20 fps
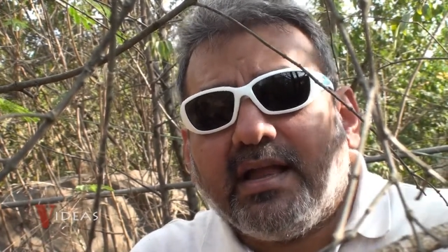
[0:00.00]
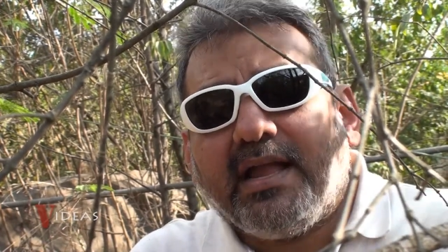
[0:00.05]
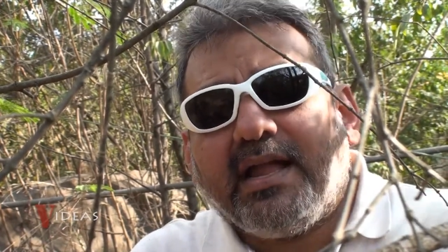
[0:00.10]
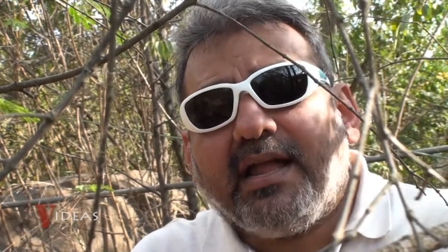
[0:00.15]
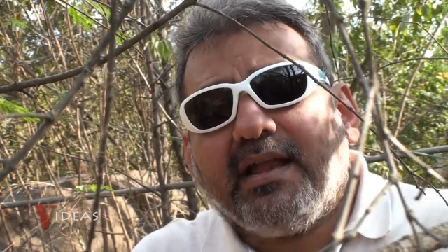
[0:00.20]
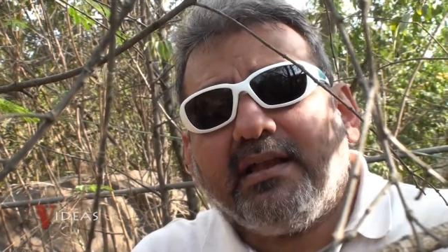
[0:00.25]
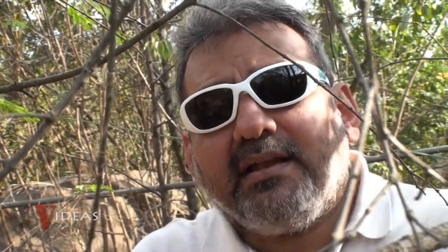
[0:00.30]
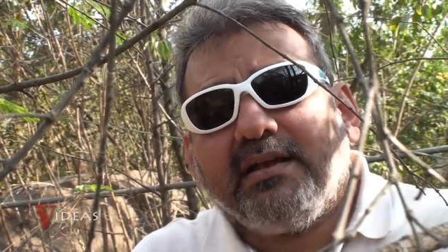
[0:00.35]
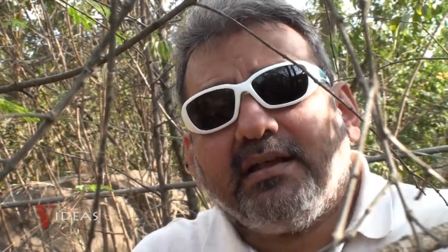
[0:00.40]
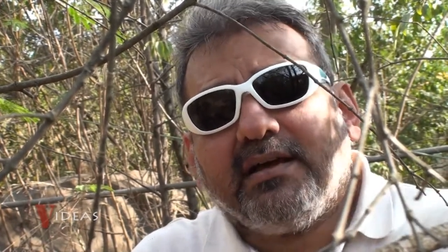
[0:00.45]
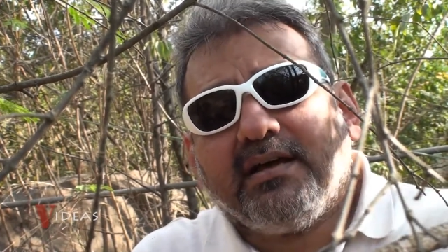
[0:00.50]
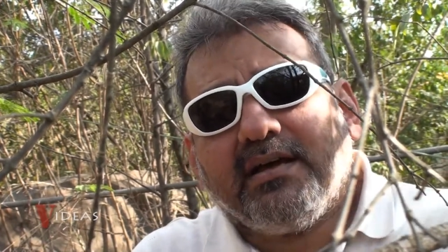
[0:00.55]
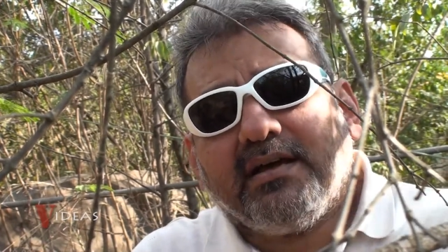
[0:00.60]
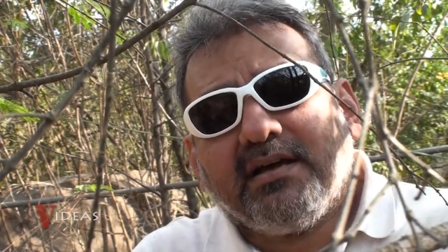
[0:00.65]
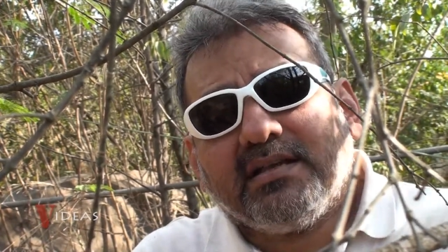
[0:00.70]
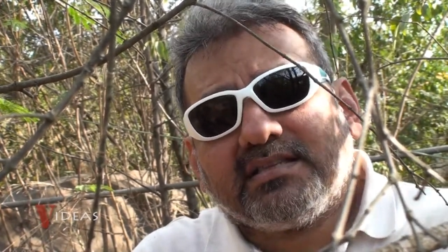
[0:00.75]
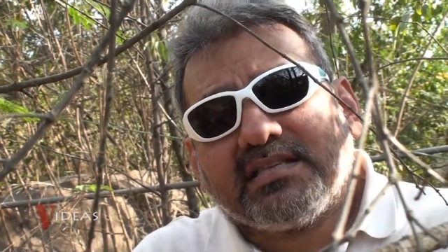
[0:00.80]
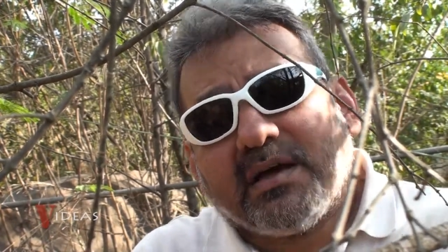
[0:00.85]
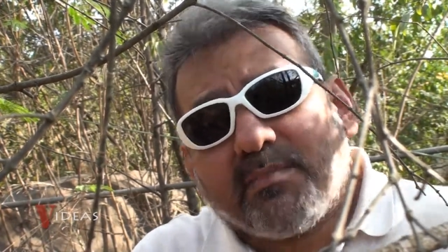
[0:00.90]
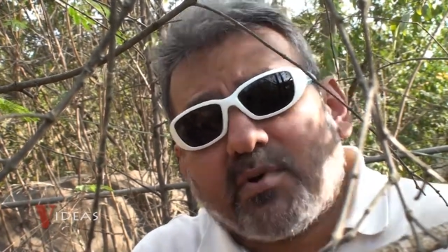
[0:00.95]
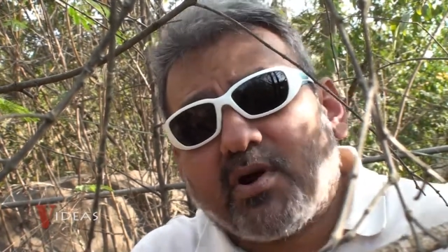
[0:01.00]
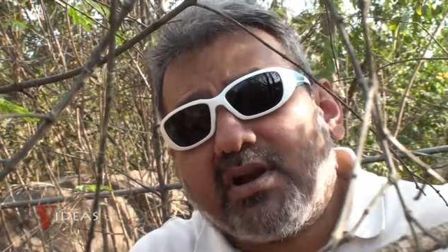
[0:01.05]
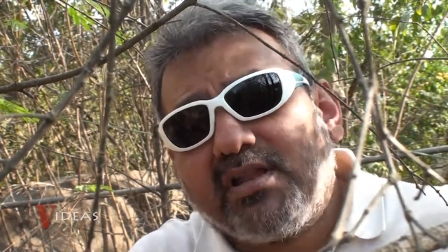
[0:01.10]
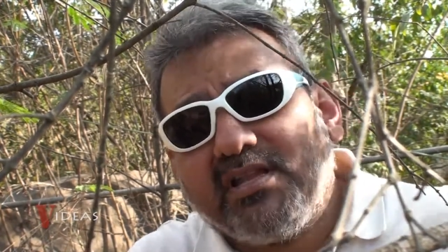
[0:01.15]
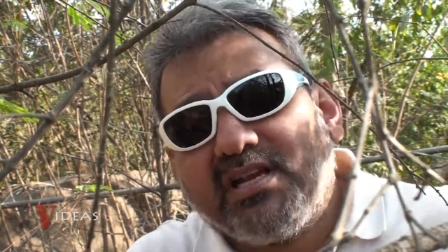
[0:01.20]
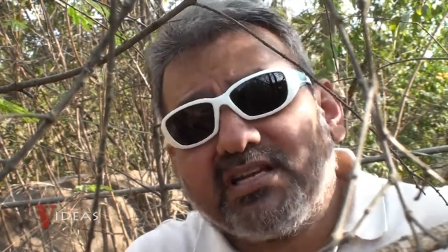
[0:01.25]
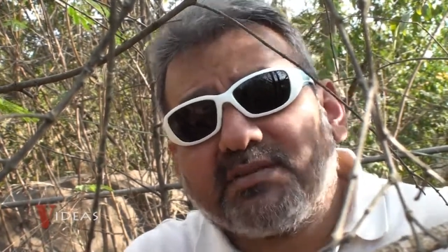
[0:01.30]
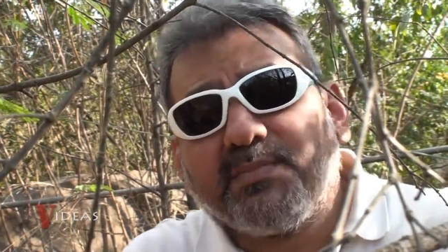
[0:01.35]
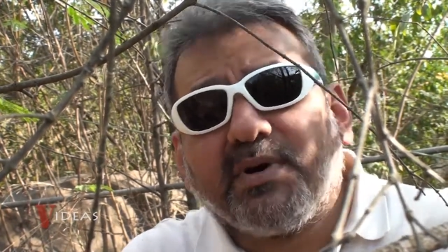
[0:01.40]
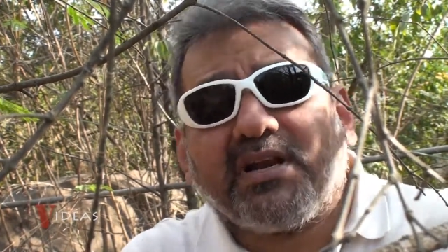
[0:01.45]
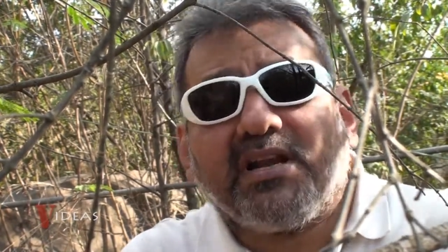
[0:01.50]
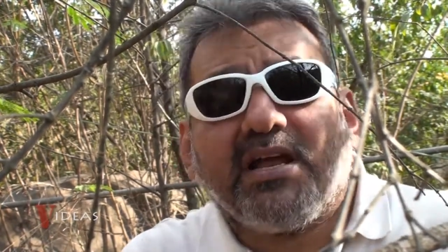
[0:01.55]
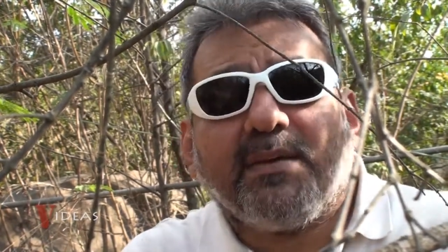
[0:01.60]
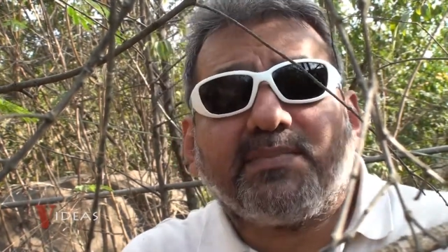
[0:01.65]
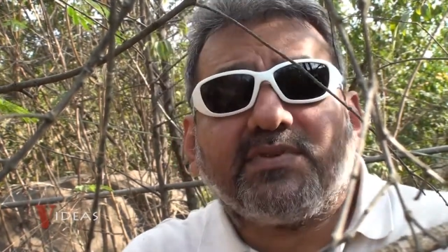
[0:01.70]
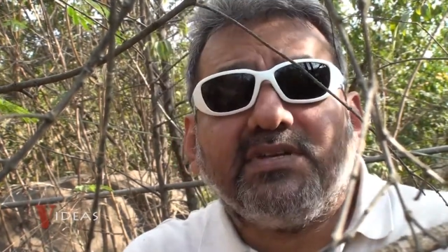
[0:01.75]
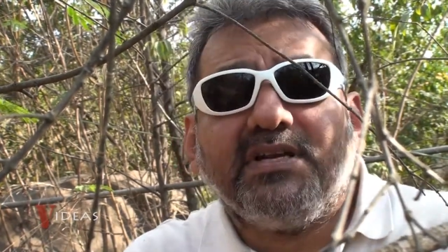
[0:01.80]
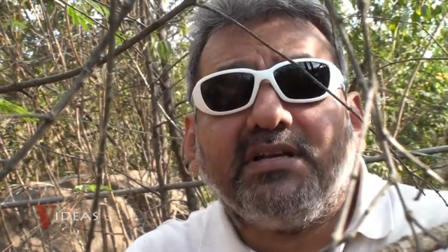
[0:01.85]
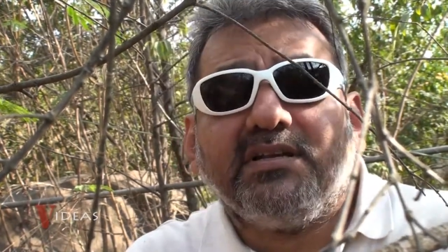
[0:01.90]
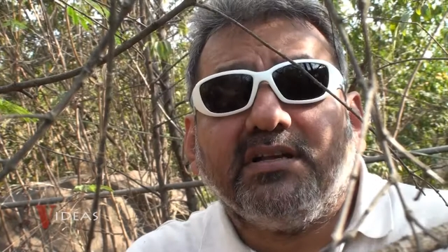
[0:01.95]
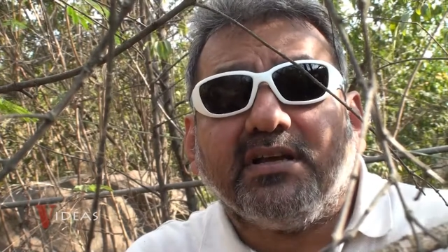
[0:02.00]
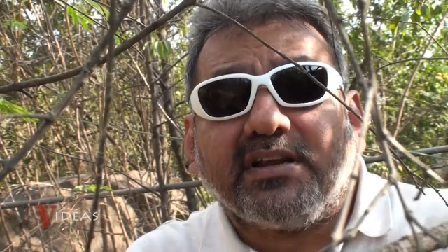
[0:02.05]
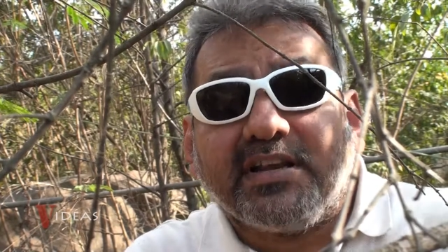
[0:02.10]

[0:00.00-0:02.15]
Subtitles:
And subordinates perhaps need